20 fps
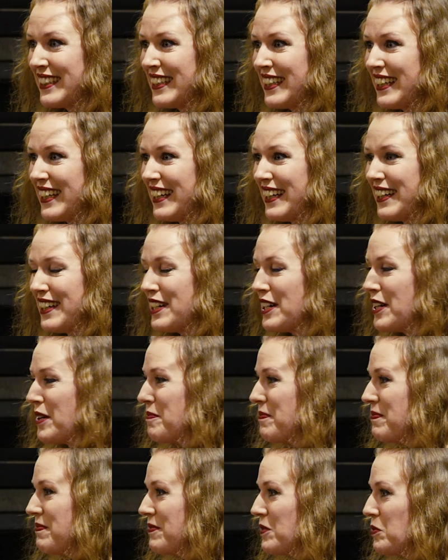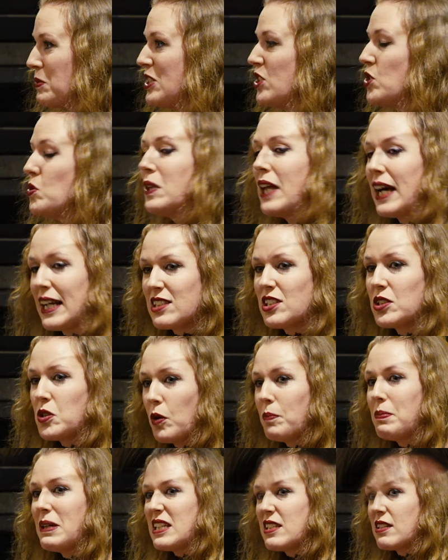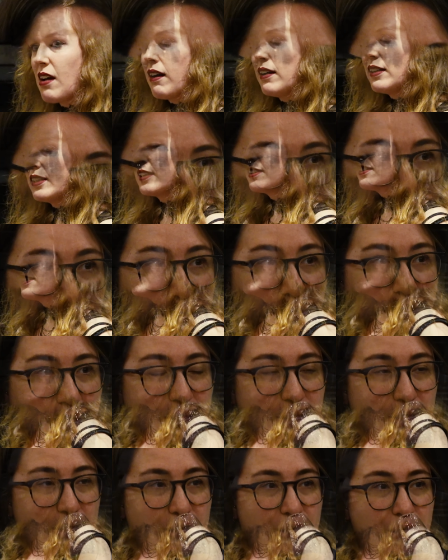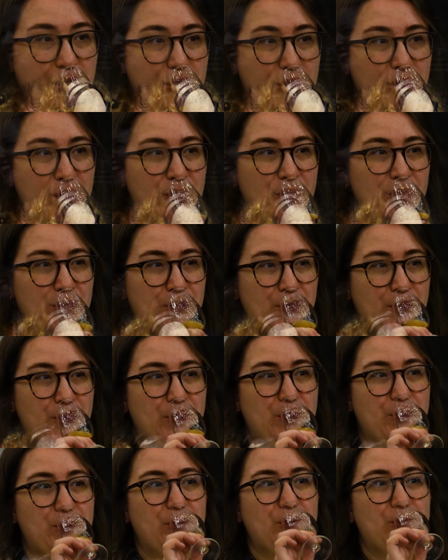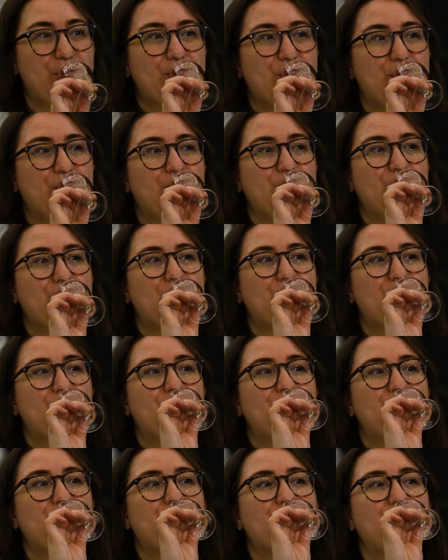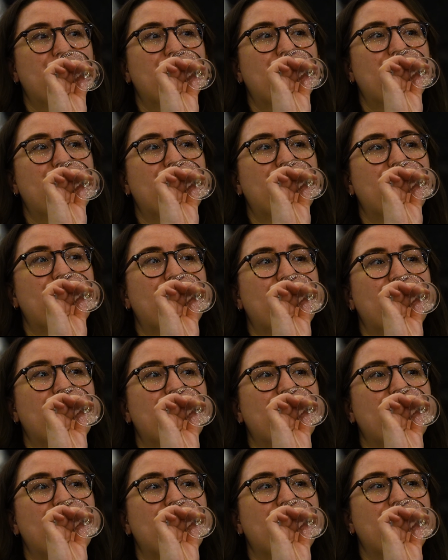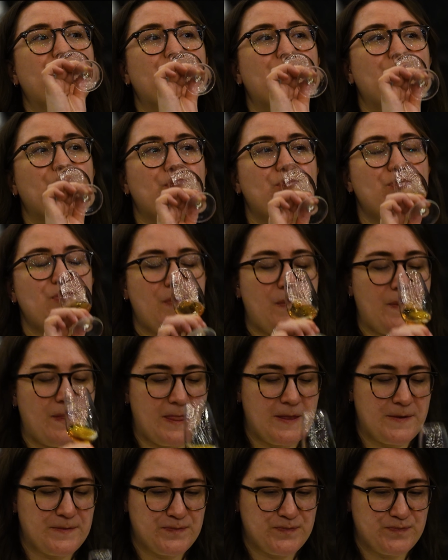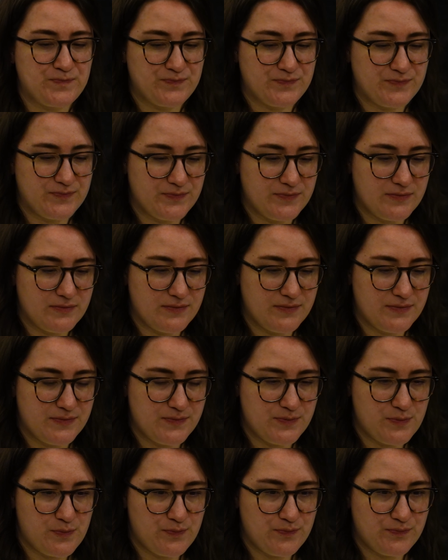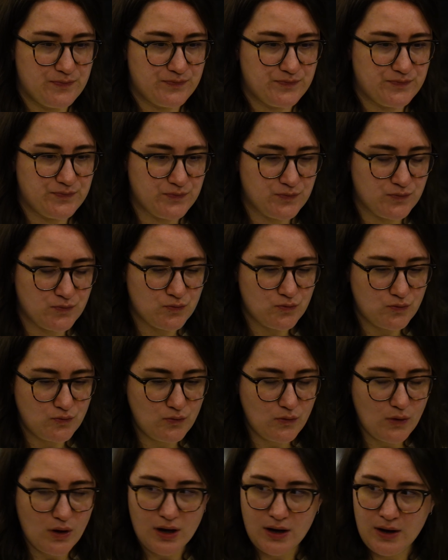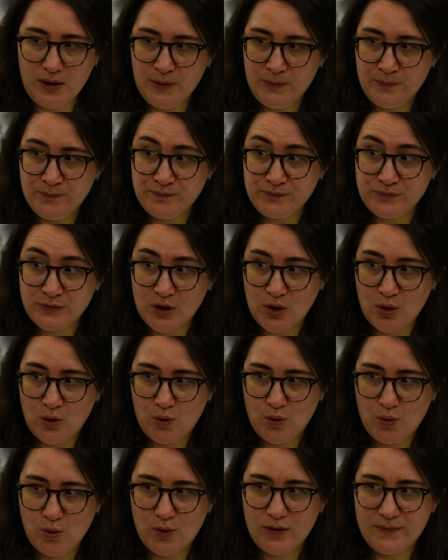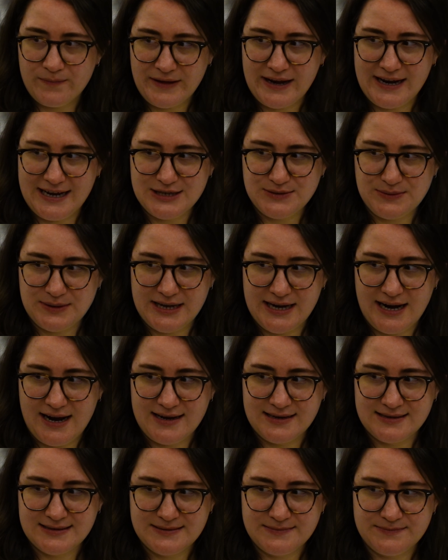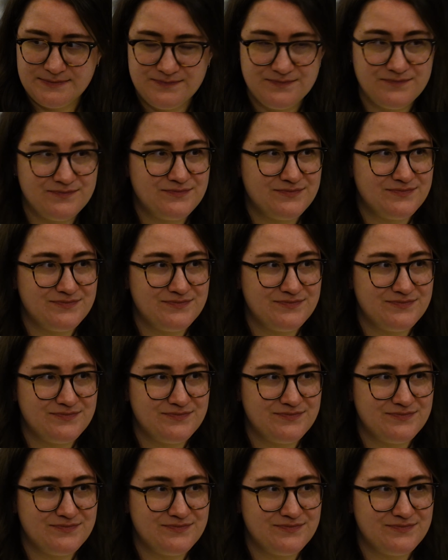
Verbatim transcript: I'm going to say in a way, more male orientated, And I think, you know, generally when, when the public think of a whiskey tasting, they think of, uh, you know, this kind of stuffy atmosphere that's,